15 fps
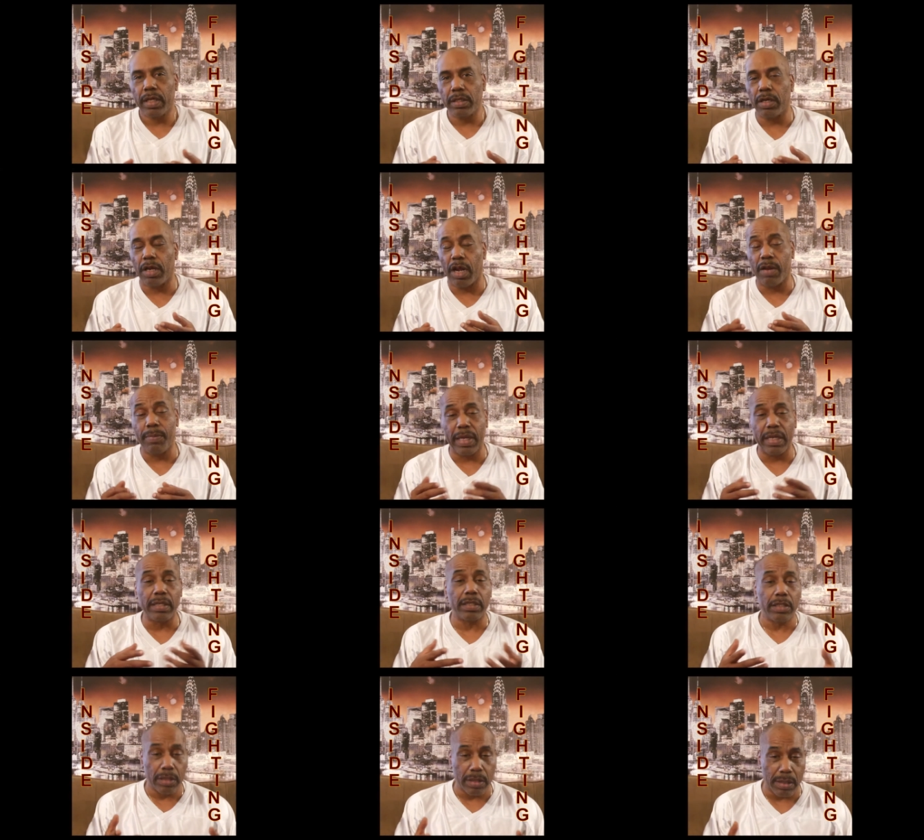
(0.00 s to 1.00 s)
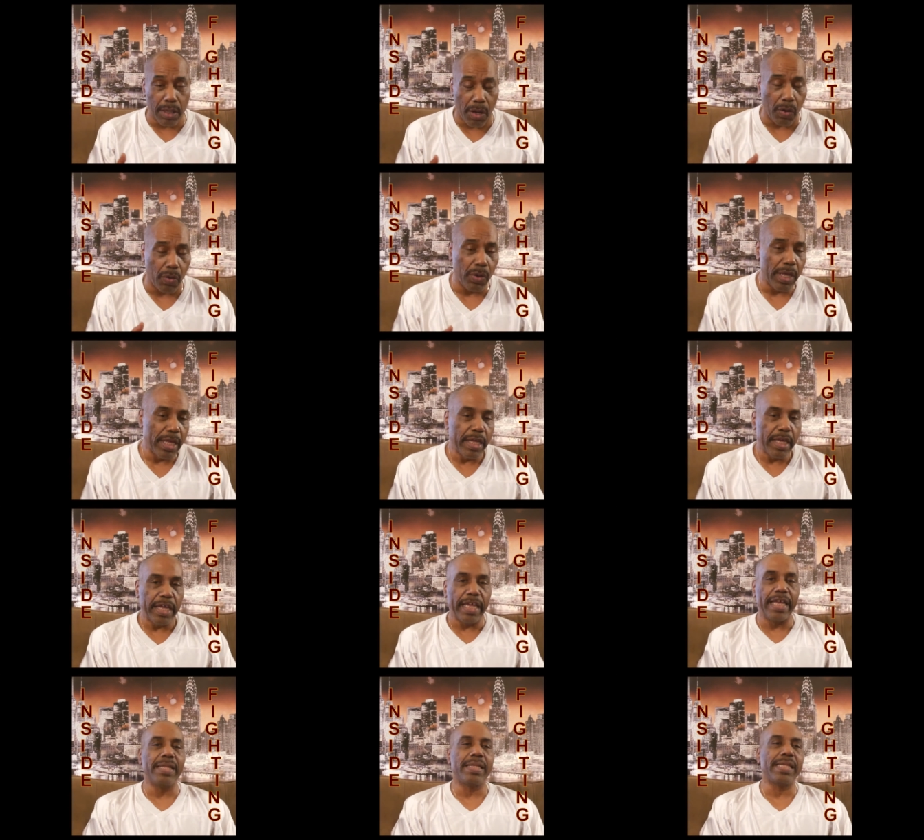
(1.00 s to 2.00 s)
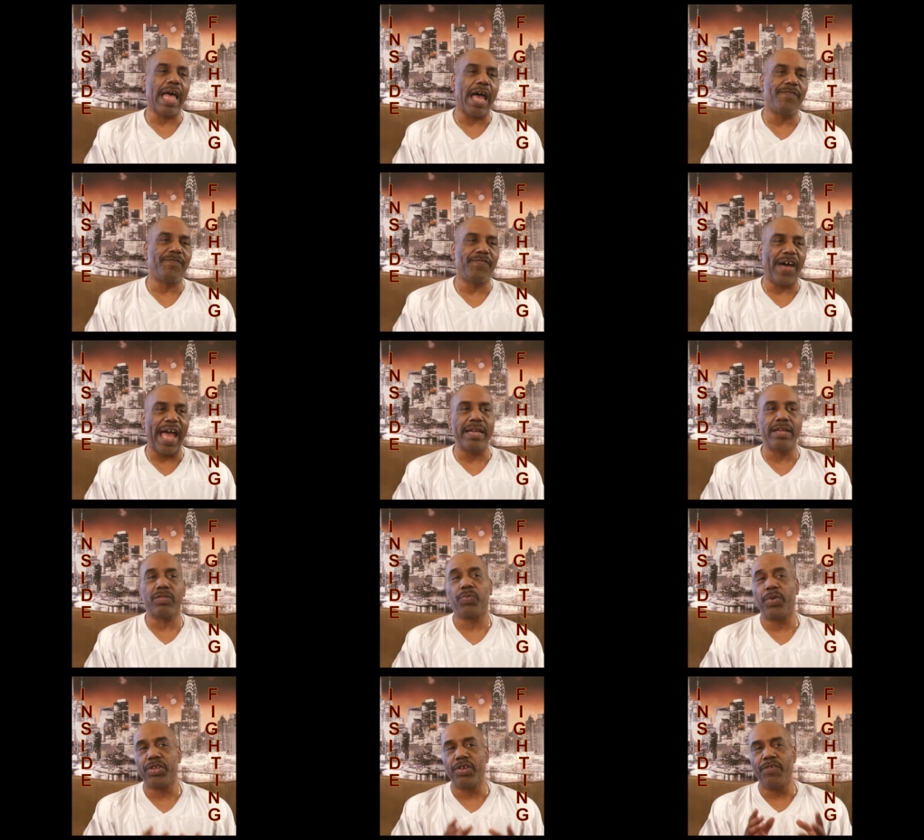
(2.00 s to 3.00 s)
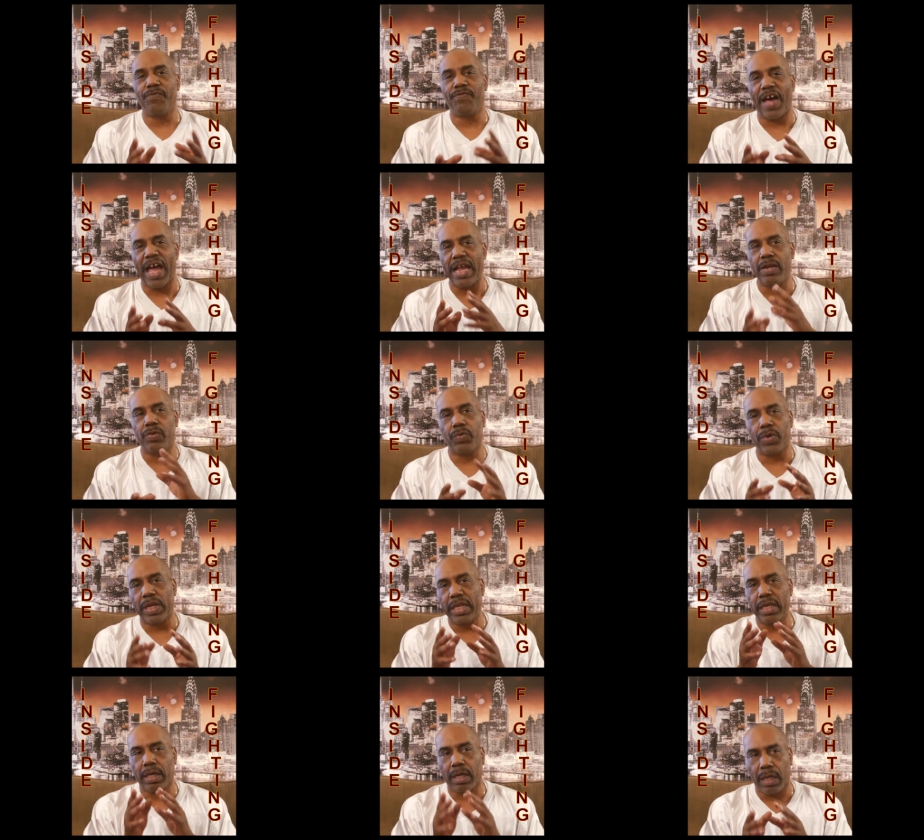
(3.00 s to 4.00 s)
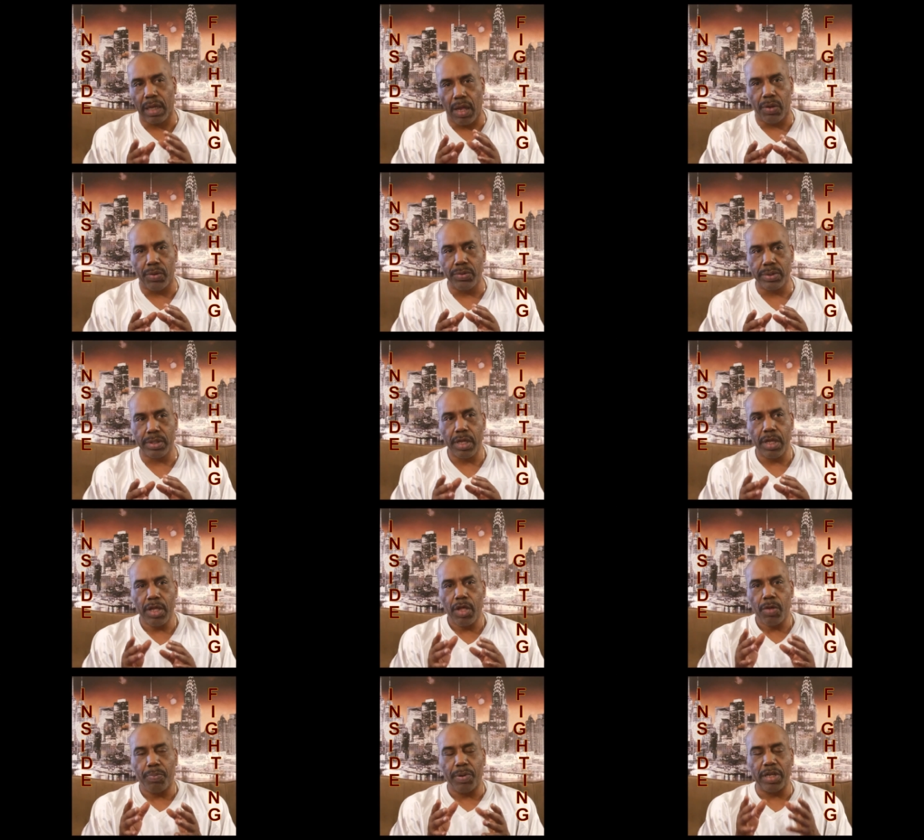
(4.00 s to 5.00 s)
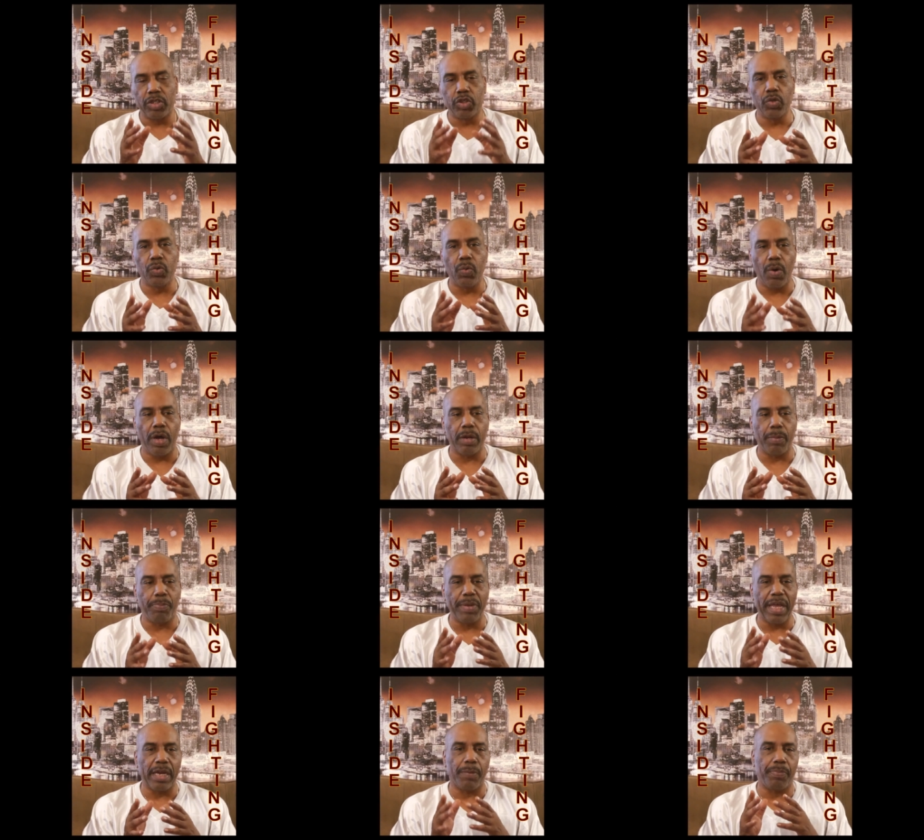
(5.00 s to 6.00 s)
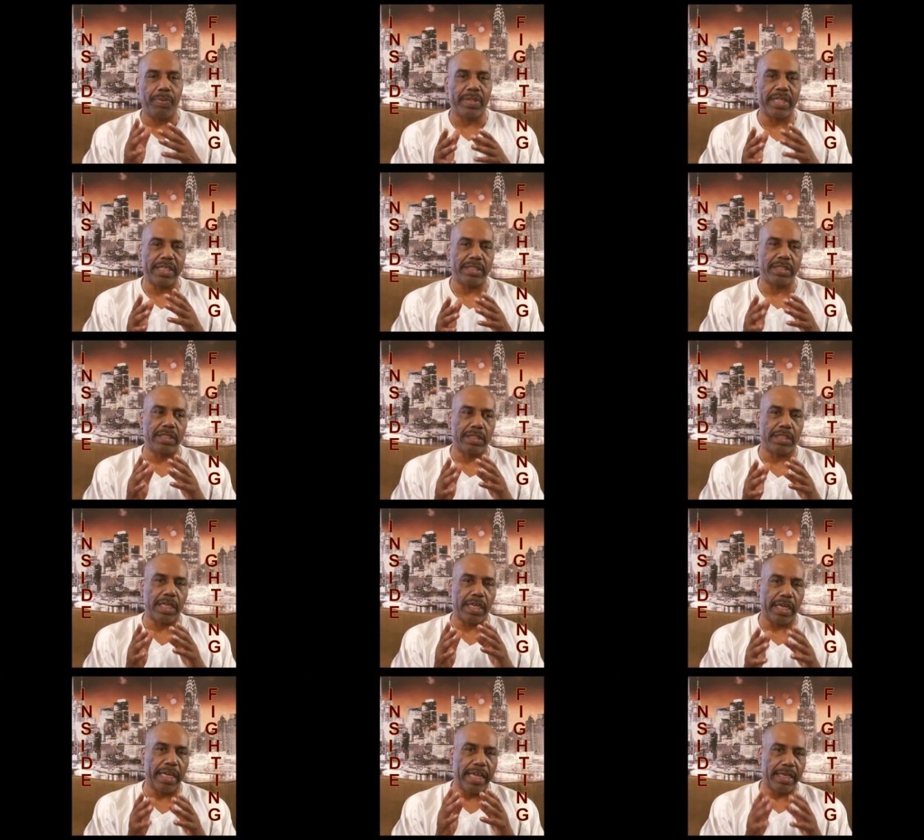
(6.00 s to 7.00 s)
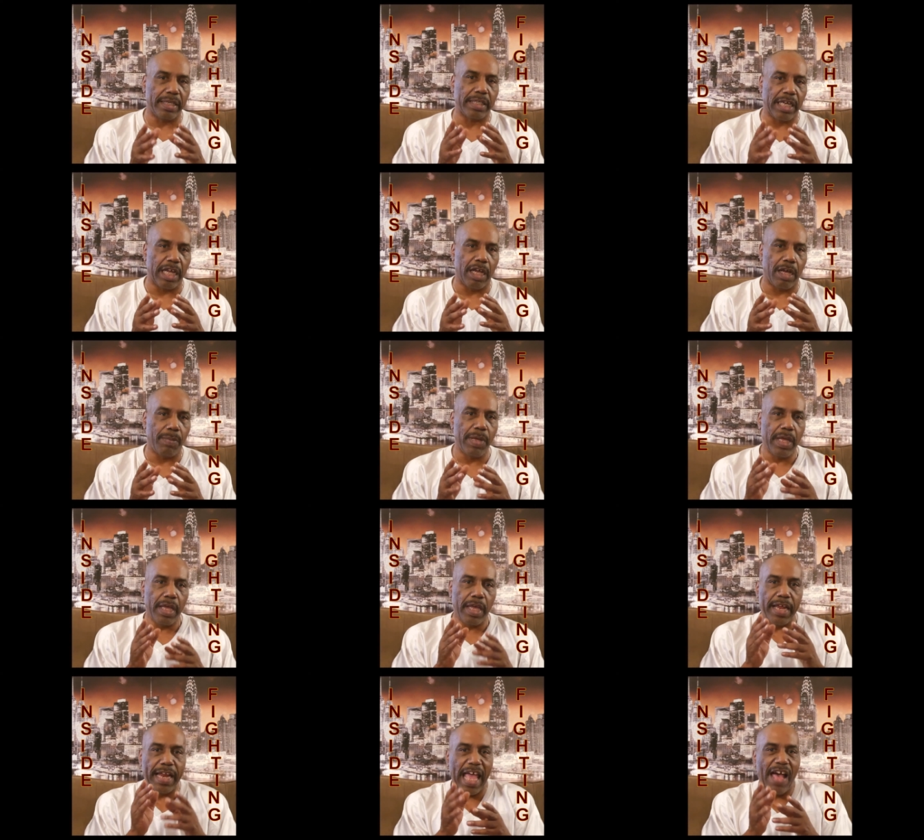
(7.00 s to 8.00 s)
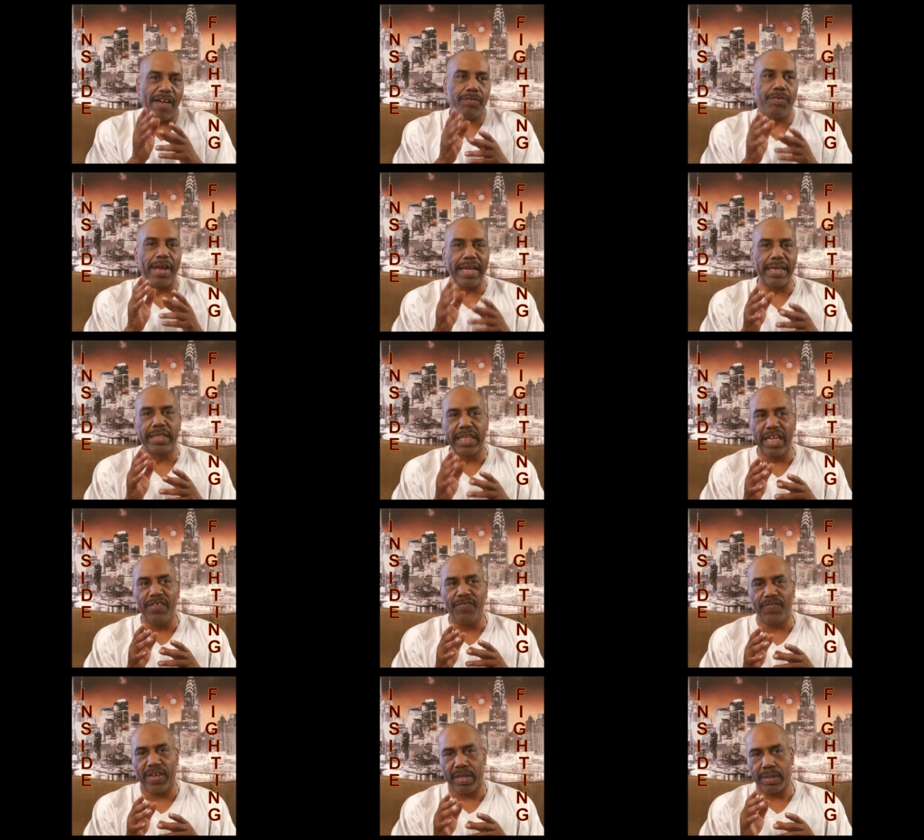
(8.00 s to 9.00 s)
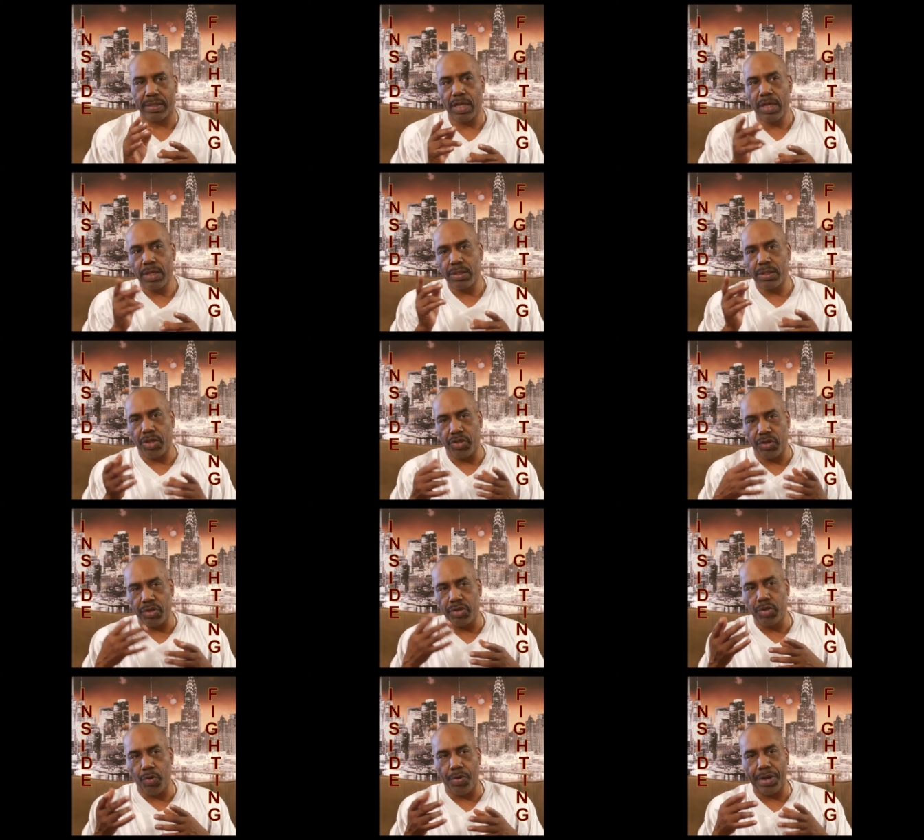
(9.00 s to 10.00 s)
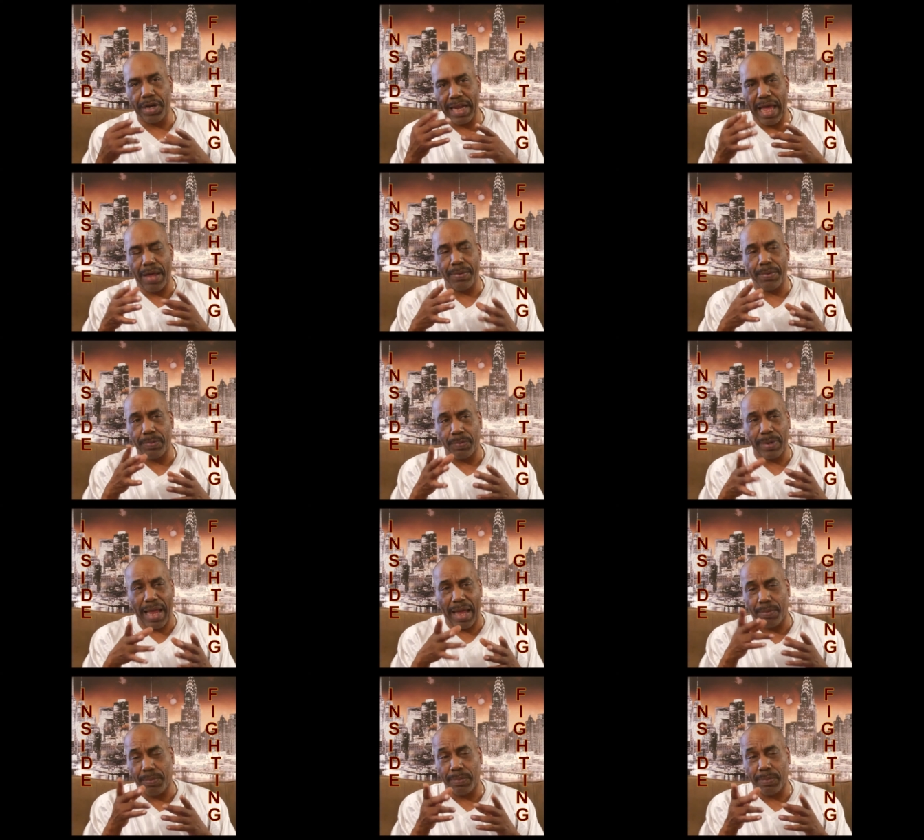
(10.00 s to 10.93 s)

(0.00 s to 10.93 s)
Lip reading: You know what I mean? So inside fighting is when you fighting really close, but you want to be in a position to hit them and have great defense. So you're doing a lot, like